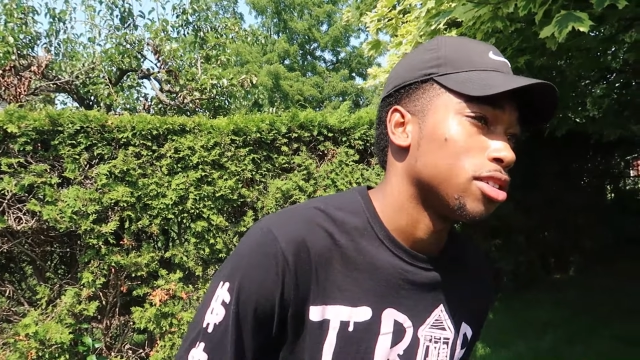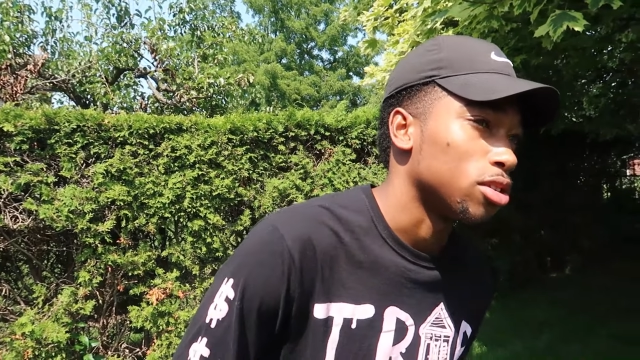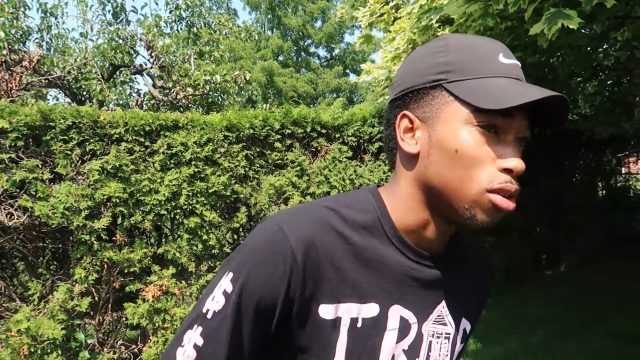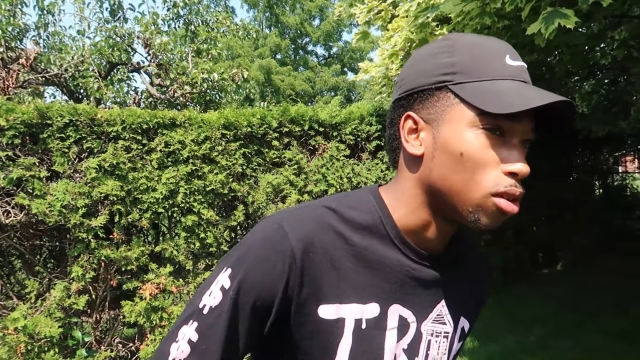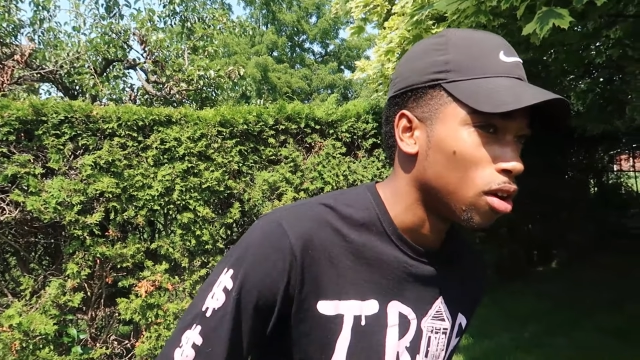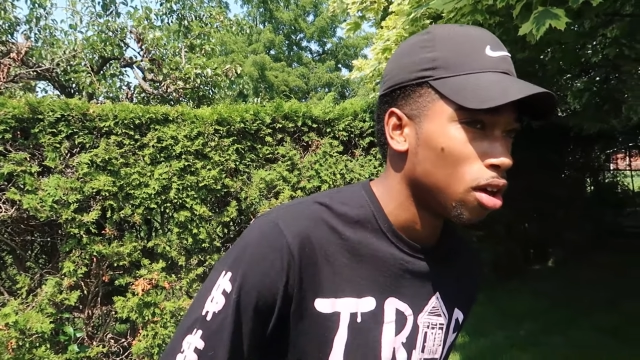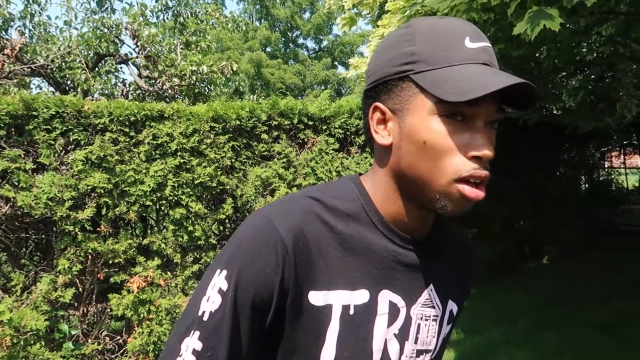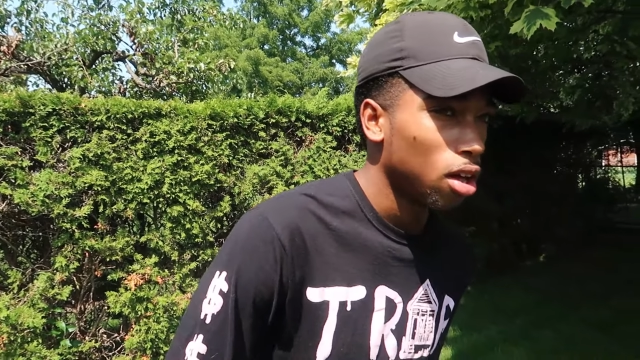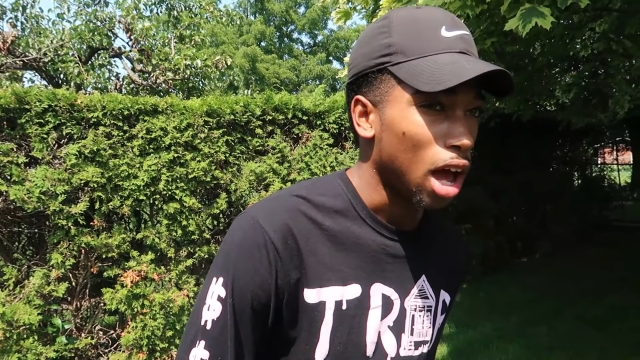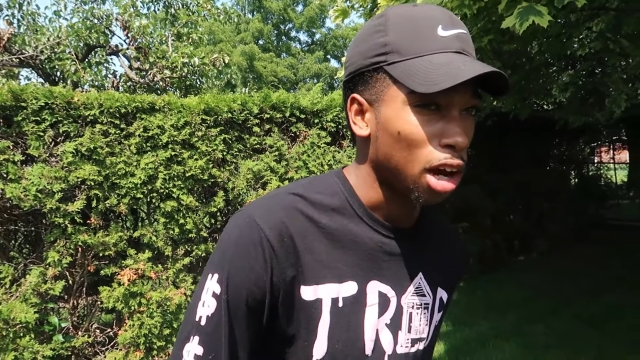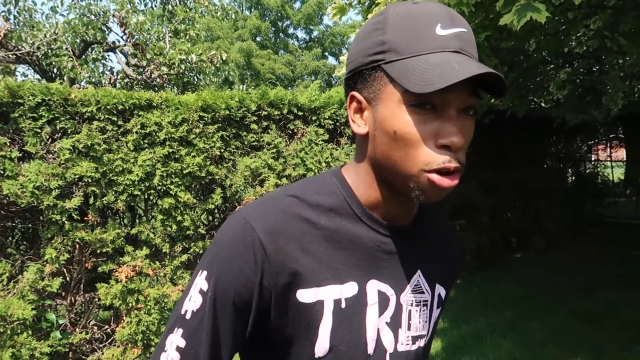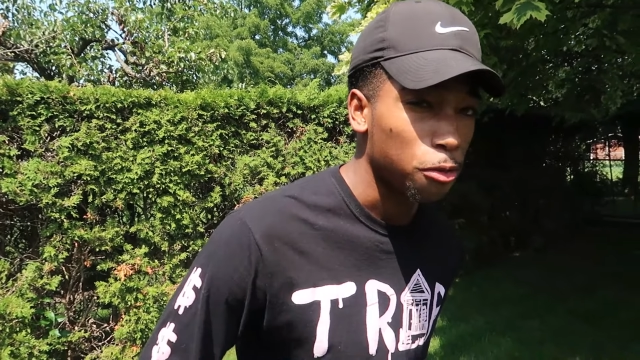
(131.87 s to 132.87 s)
So
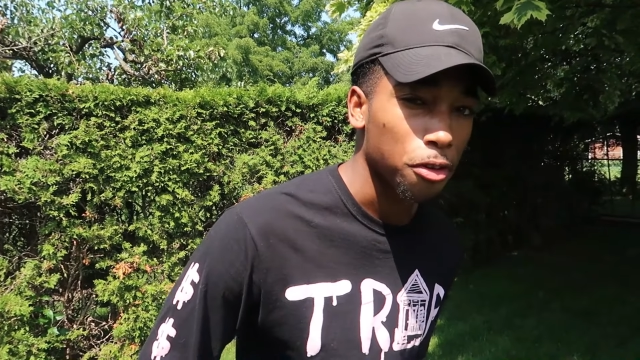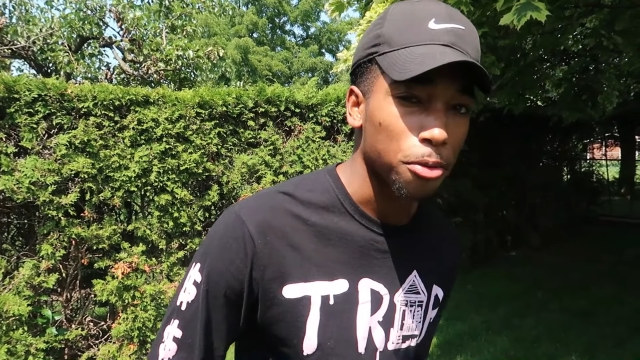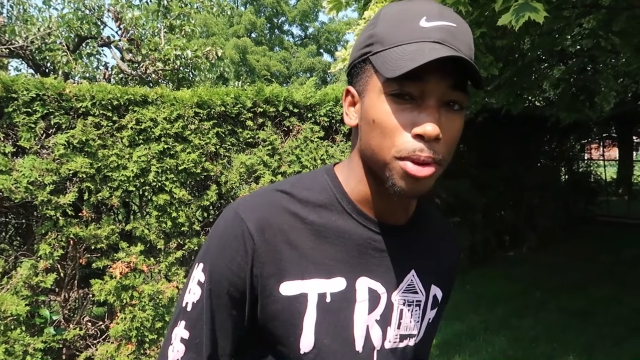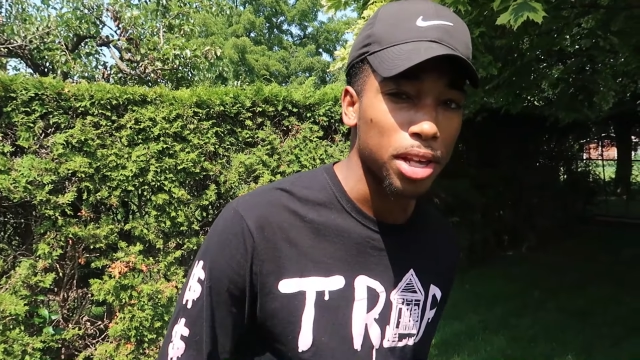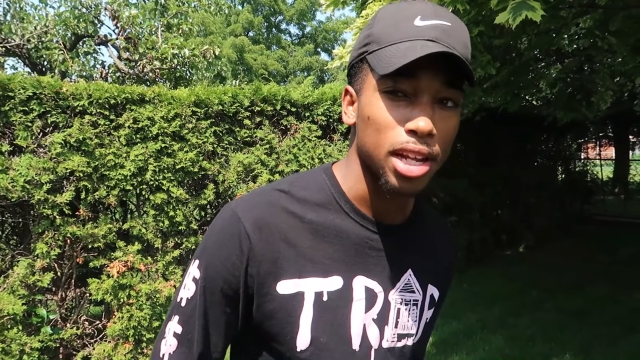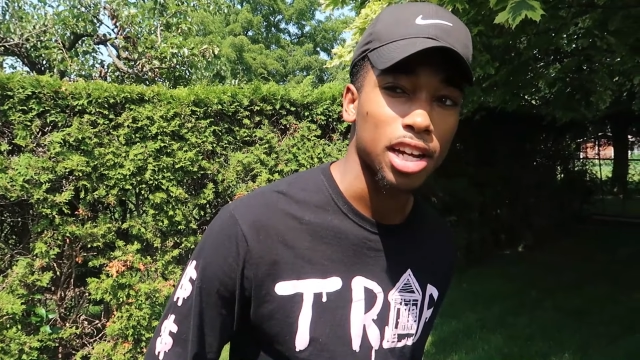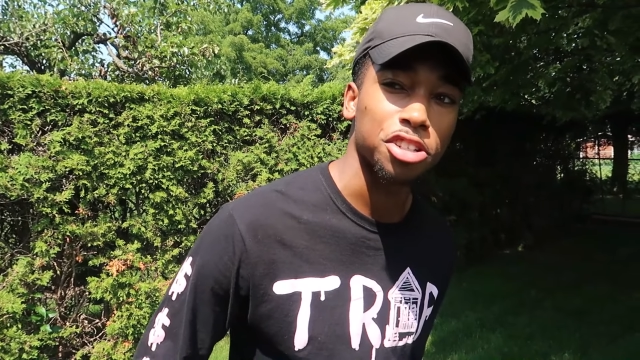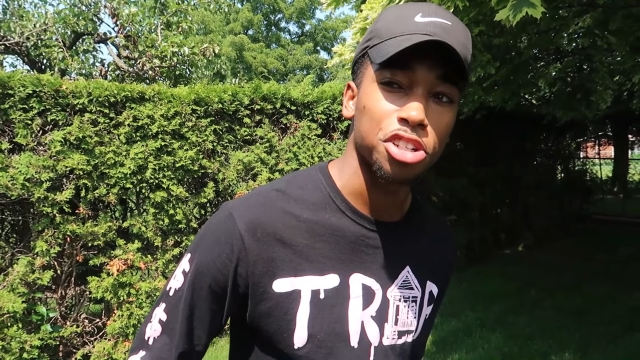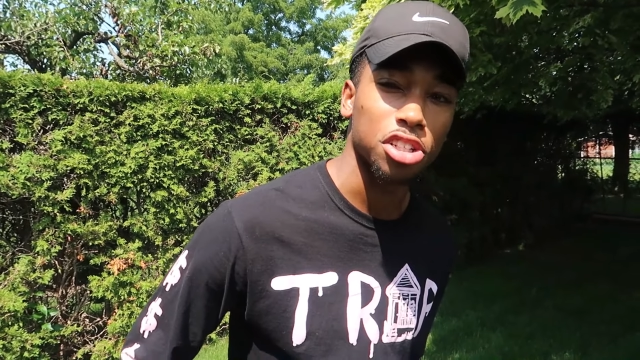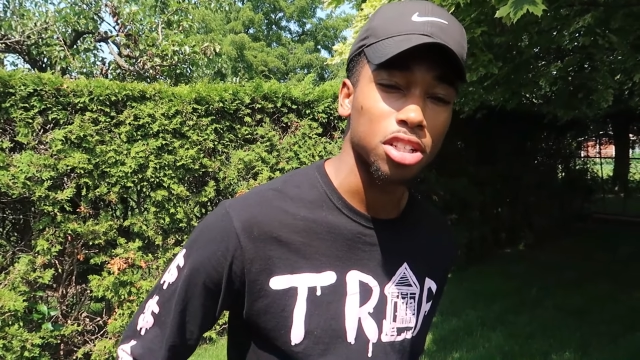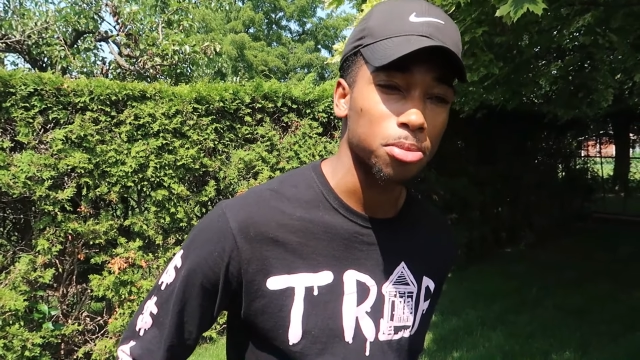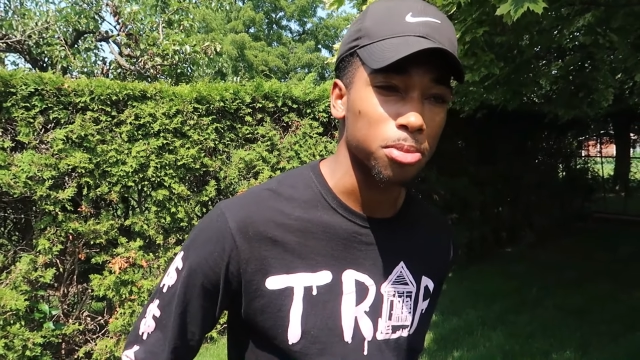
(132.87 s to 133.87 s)
I know for me, that
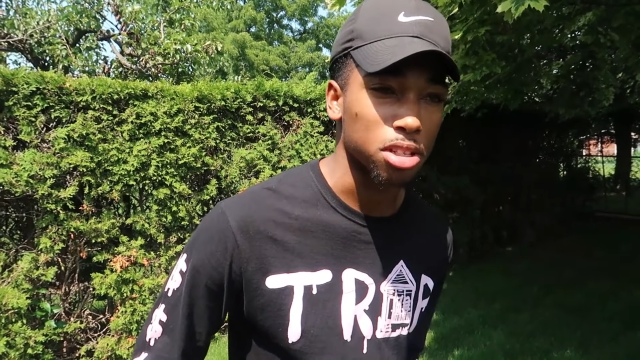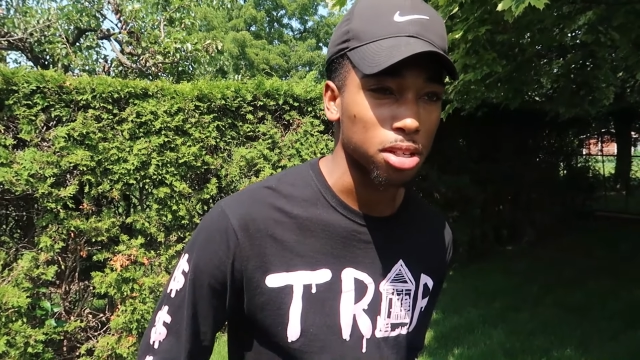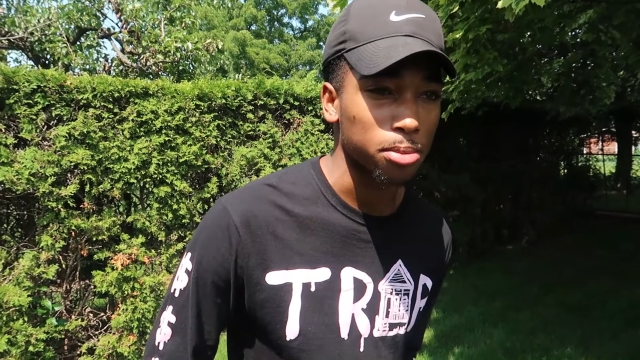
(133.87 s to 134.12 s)
cheeses me.